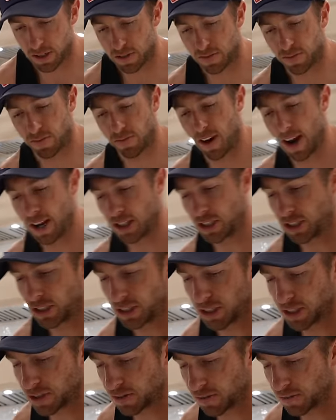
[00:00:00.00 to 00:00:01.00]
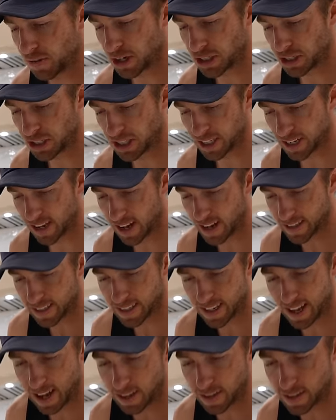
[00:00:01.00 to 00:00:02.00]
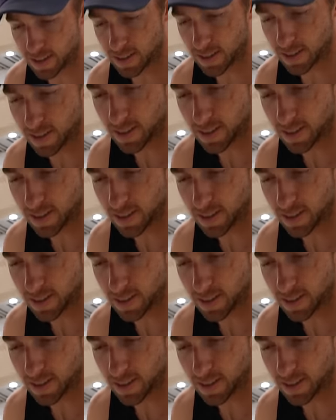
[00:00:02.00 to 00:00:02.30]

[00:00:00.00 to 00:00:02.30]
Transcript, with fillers: is fresh, this is as fresh as it gets.